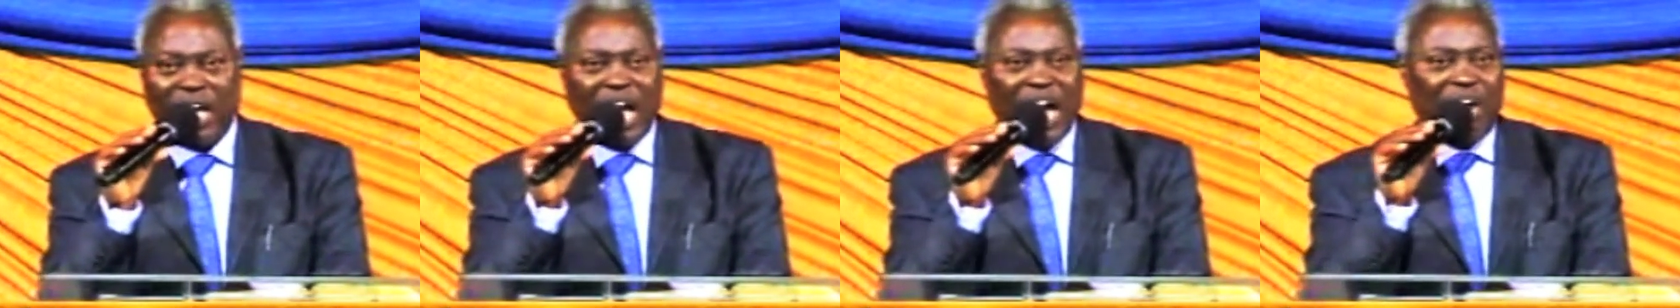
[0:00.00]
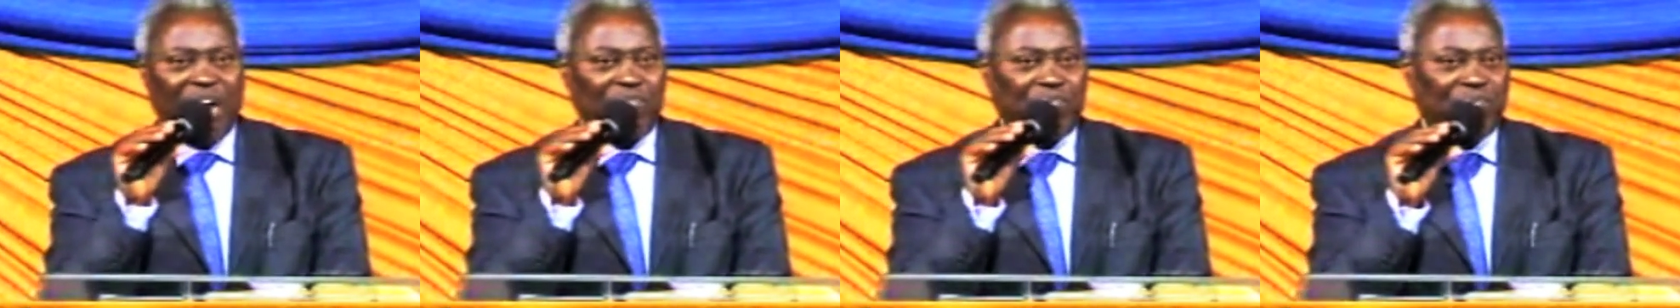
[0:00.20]

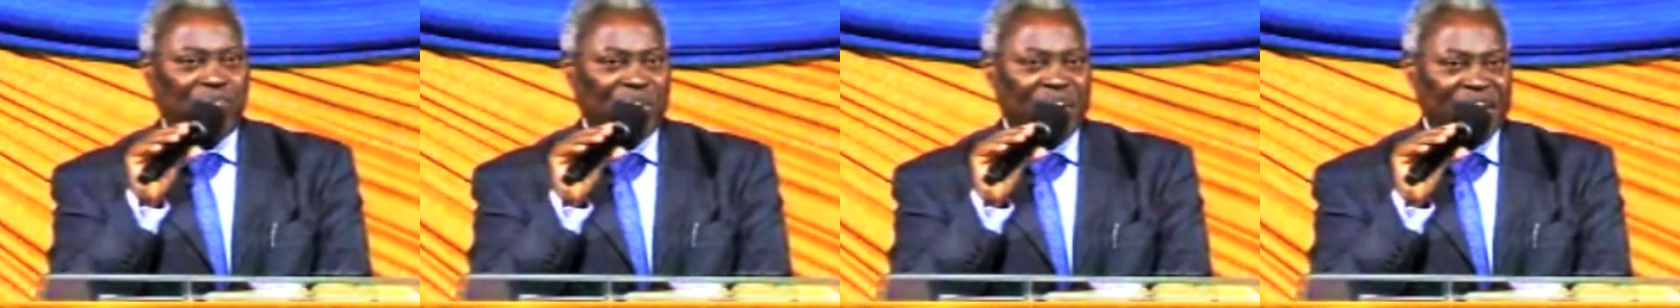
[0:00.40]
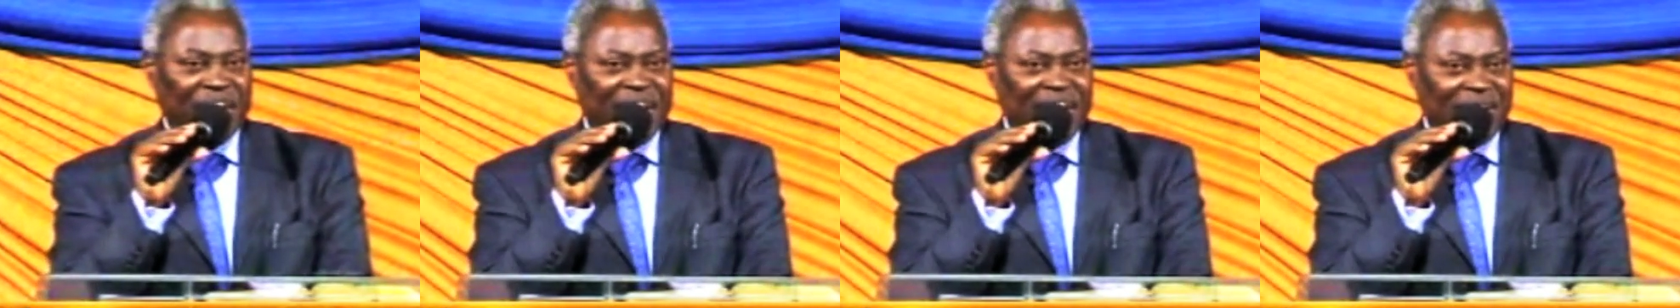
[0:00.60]
Our
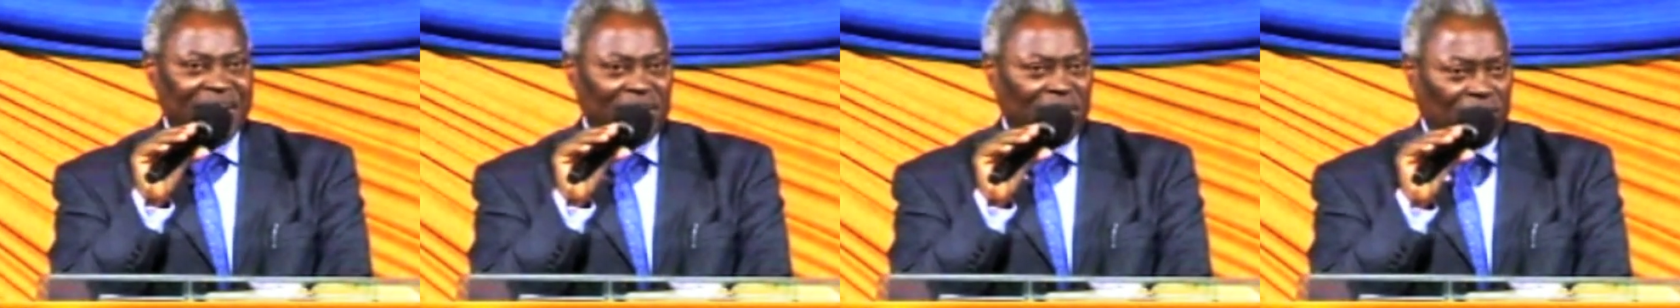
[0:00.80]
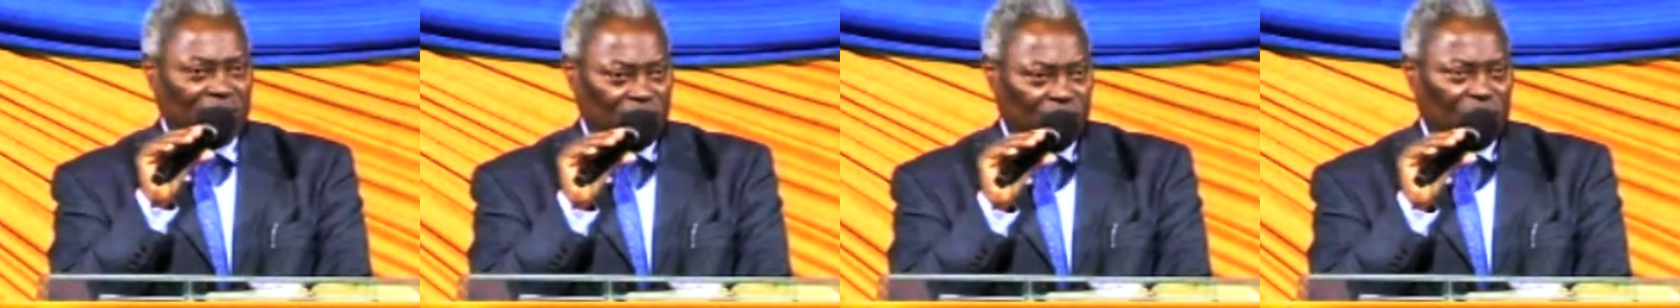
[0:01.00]

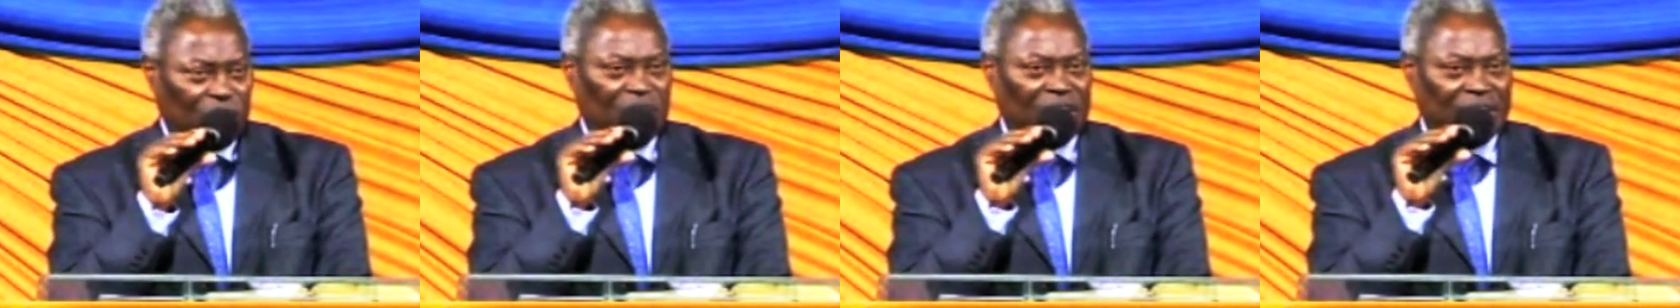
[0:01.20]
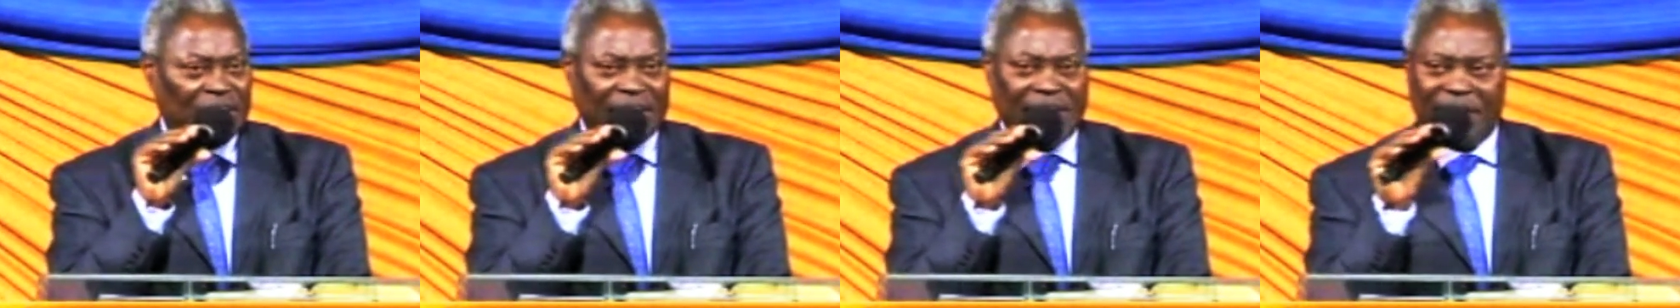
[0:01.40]
faith
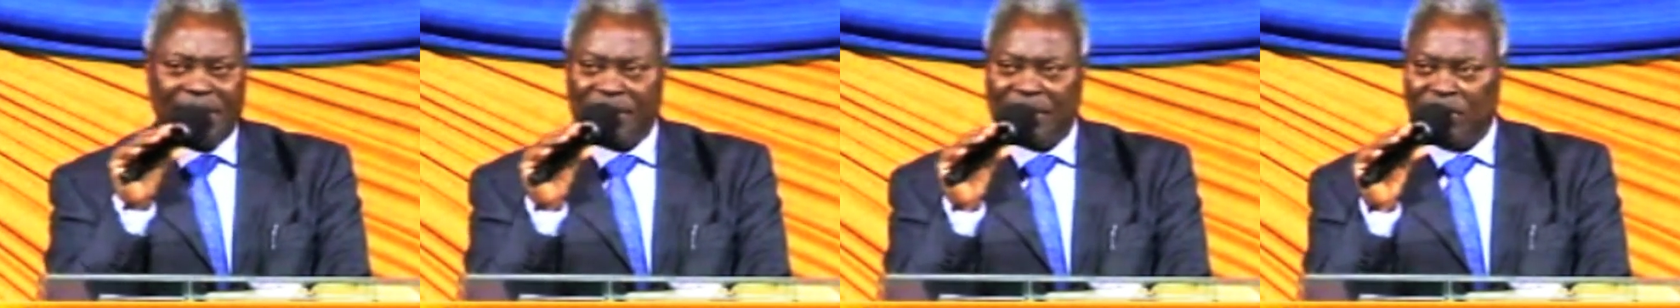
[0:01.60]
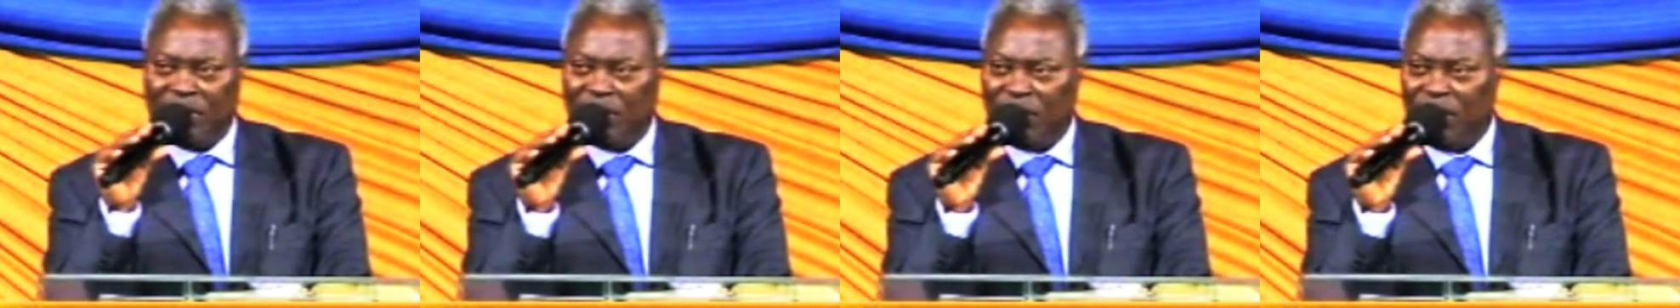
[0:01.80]

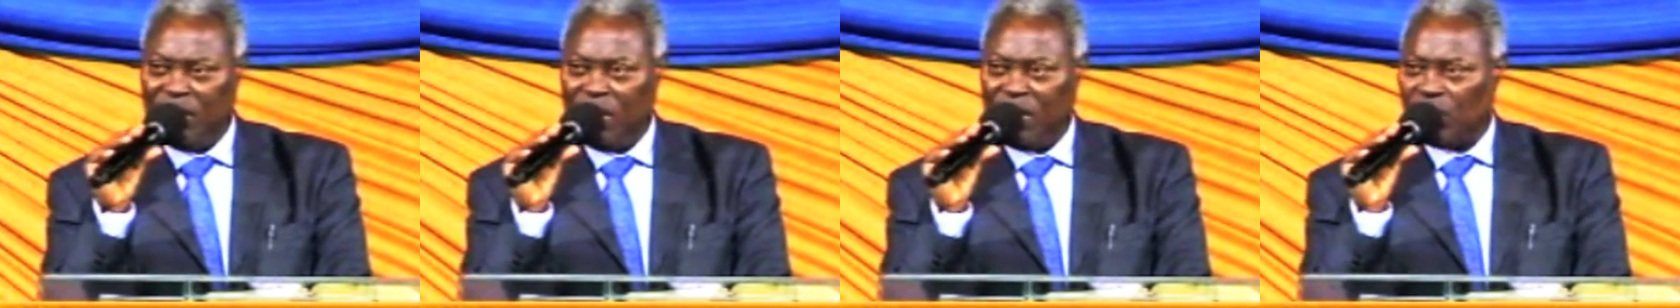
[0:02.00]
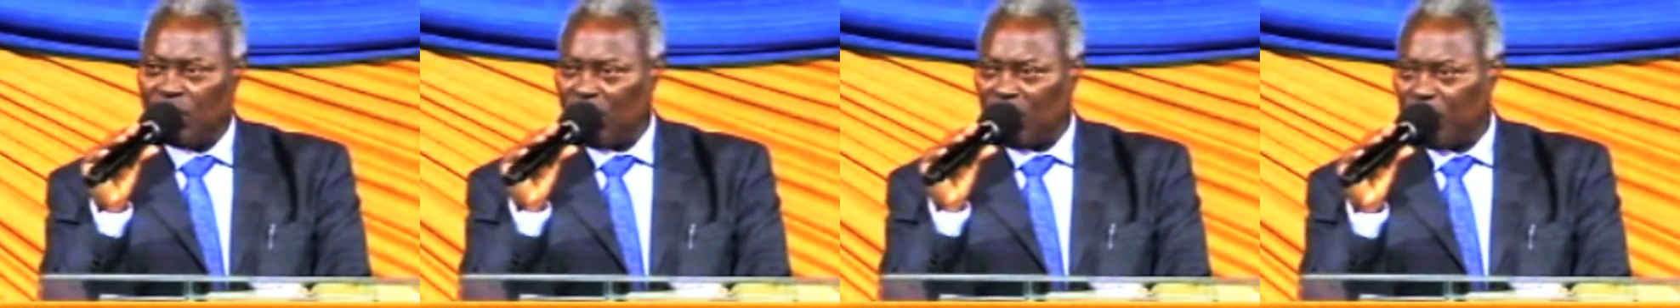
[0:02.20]
journey
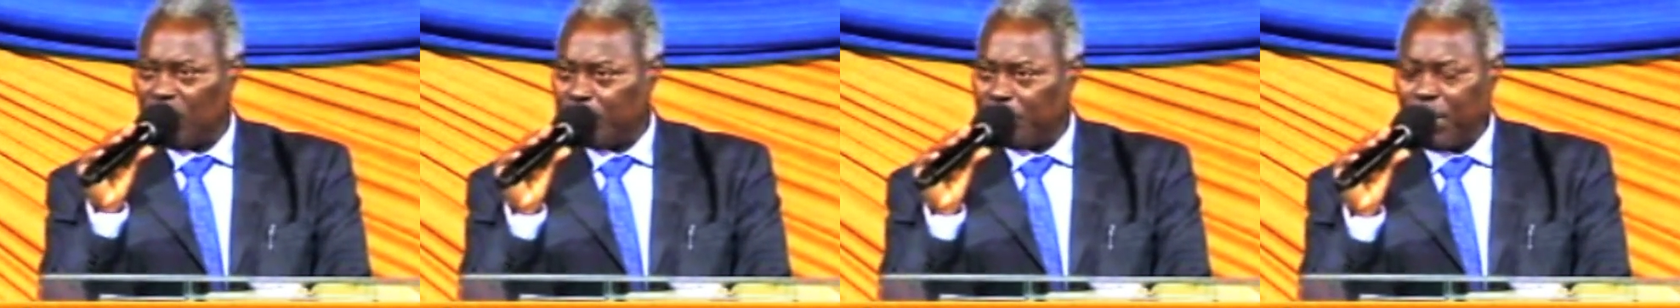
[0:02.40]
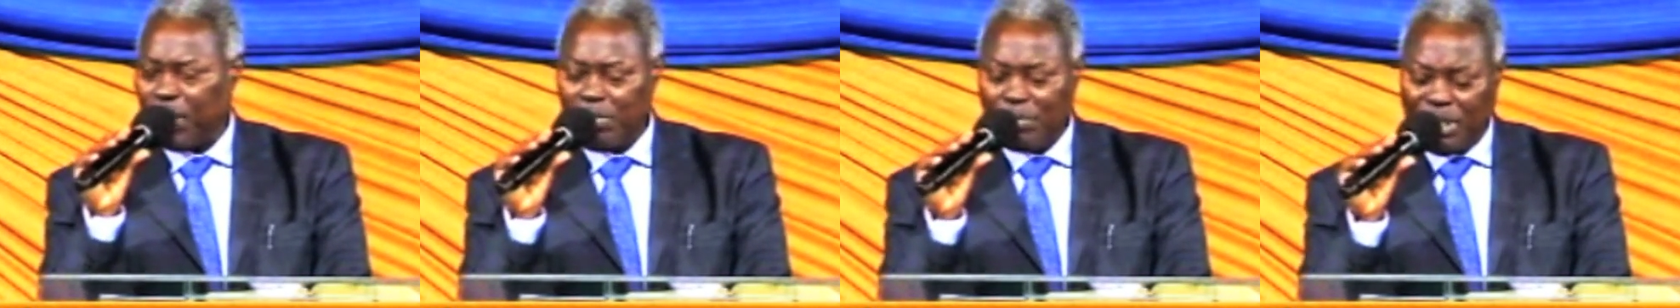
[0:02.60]
to the
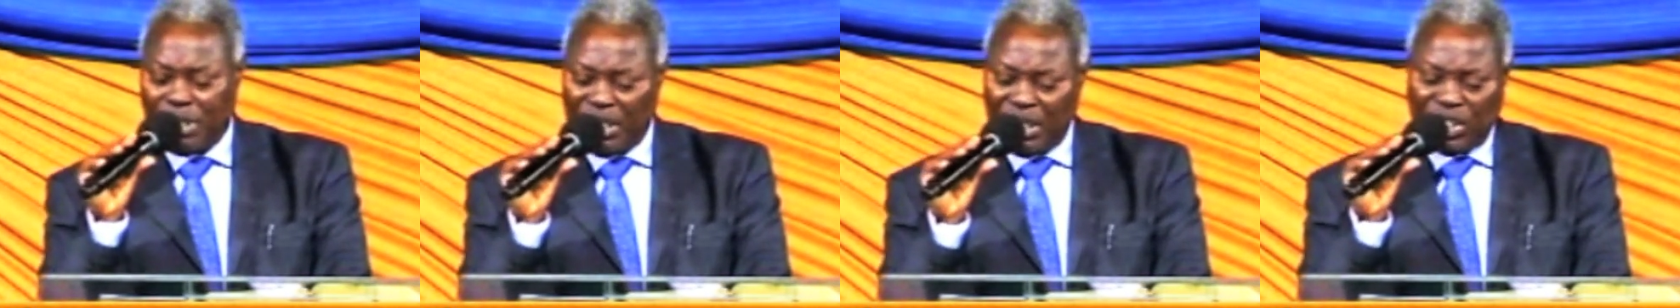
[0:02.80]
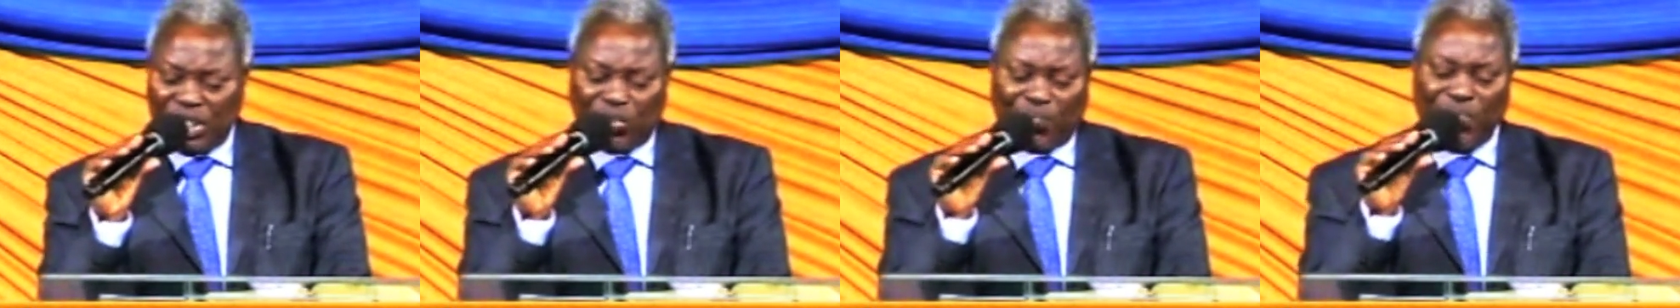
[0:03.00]

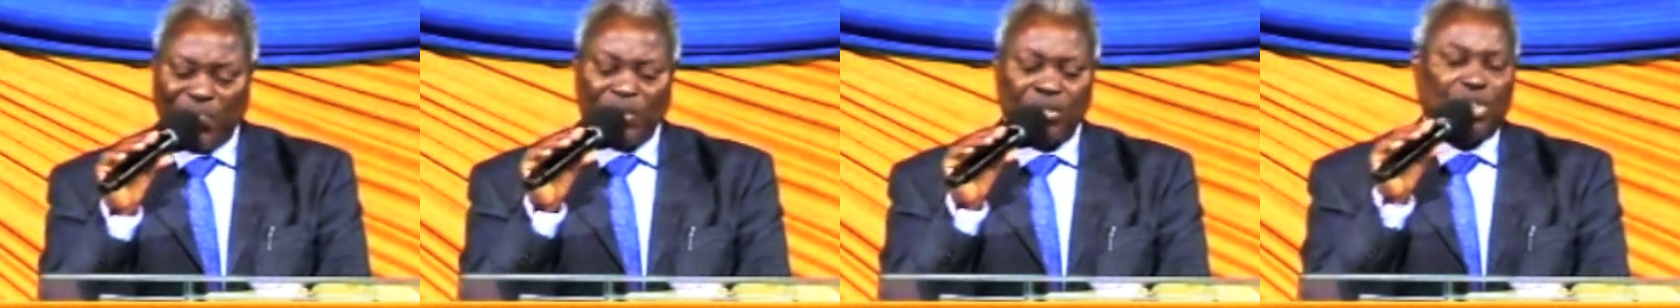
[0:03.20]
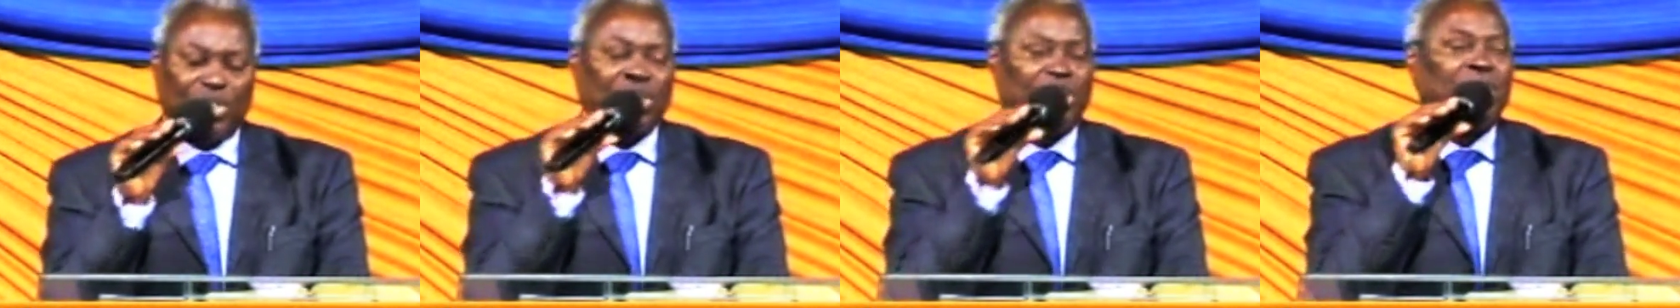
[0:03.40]
promised
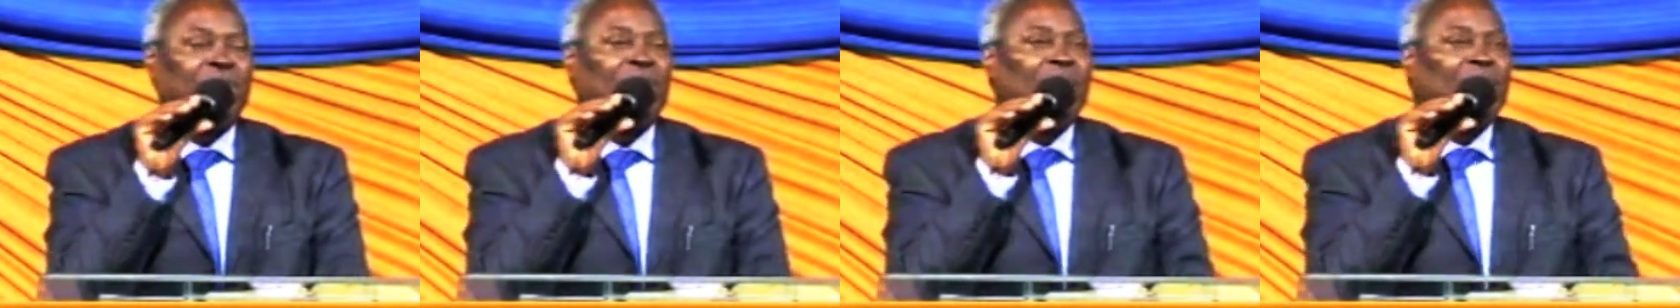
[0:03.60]
future.